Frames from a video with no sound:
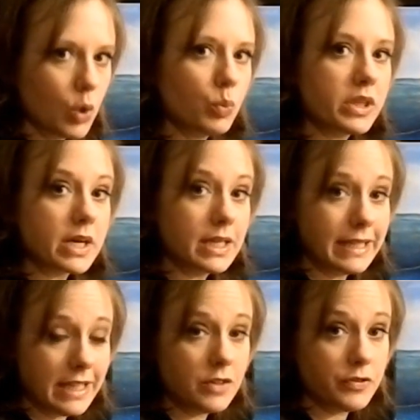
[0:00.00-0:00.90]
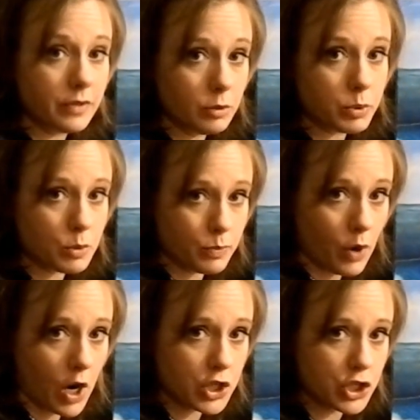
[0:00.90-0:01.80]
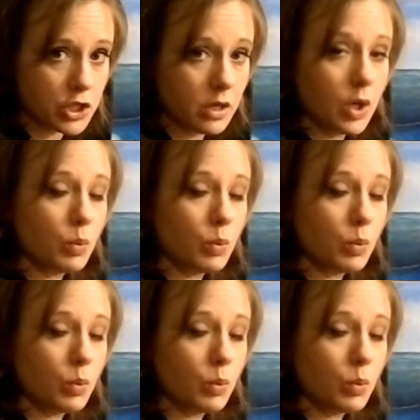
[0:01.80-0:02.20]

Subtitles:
With a clean Filbert brush,